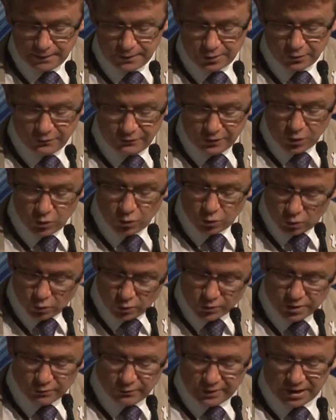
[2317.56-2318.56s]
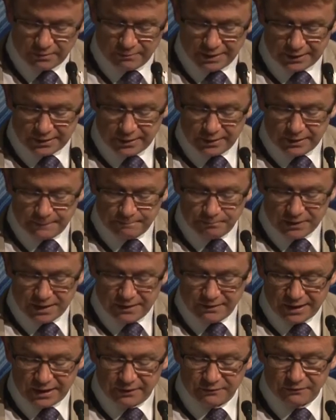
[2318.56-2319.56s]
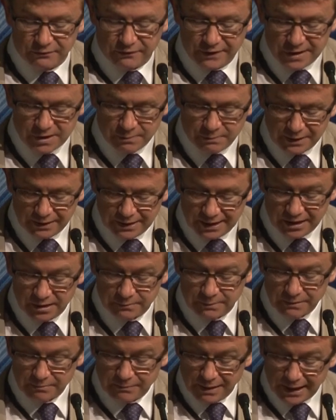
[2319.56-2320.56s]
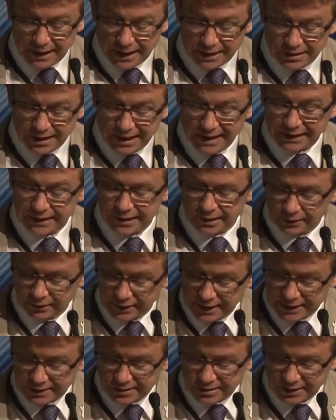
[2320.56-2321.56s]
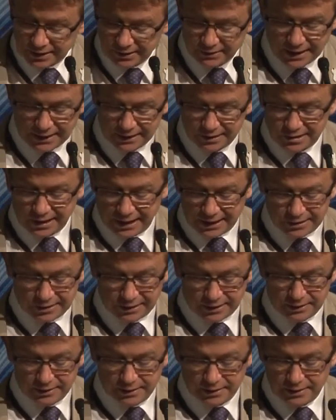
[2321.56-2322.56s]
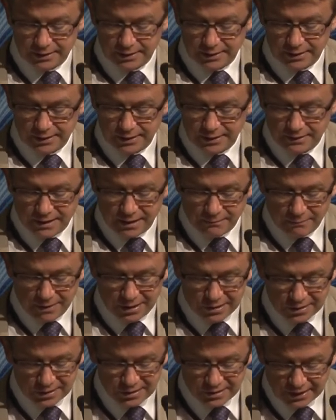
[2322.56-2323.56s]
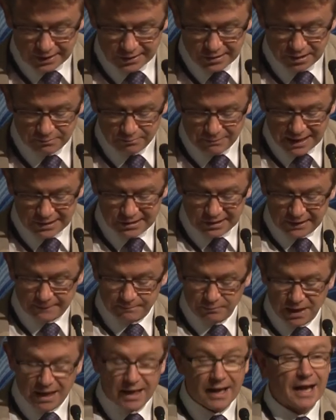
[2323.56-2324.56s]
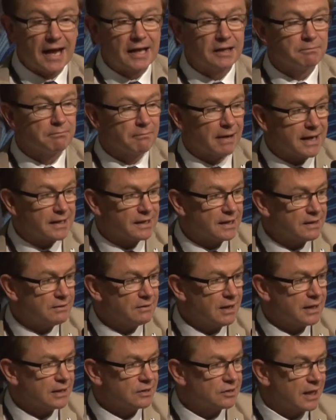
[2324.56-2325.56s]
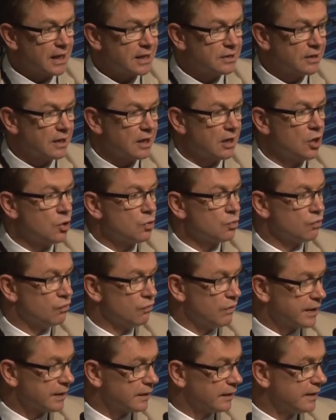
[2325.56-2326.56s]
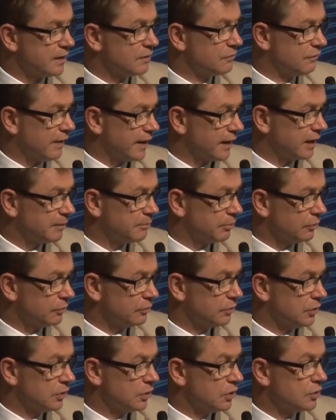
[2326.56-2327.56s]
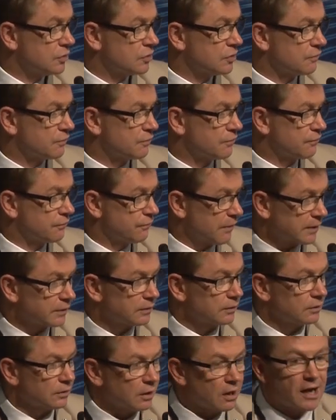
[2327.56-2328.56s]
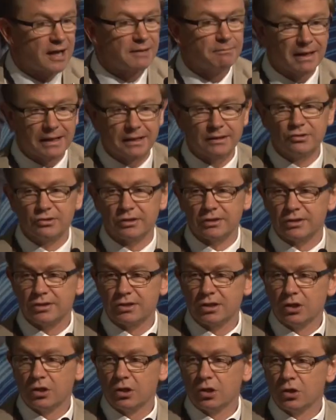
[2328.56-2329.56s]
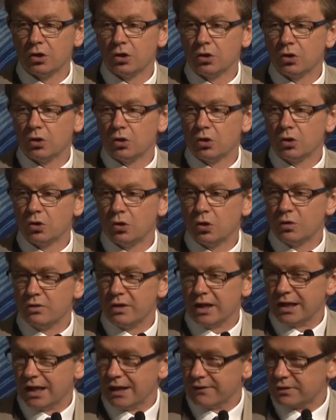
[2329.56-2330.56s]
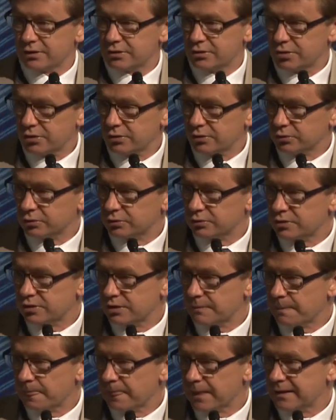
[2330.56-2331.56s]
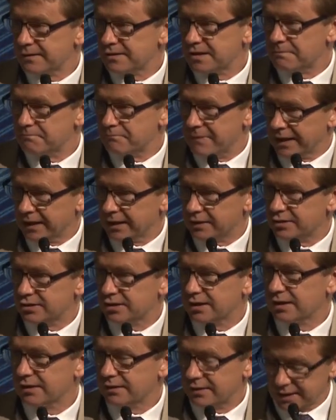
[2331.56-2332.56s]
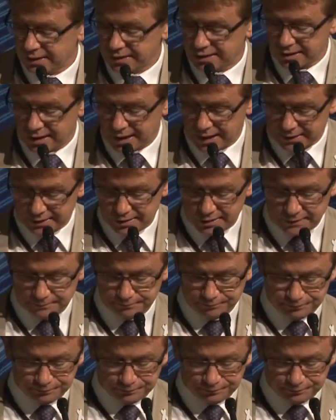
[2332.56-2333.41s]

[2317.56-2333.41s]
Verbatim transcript: The review also recommended that investment needed to be made in collecting that data that measures things that matter and making that data readily available to frontline managers who then have the tools to manage their sites.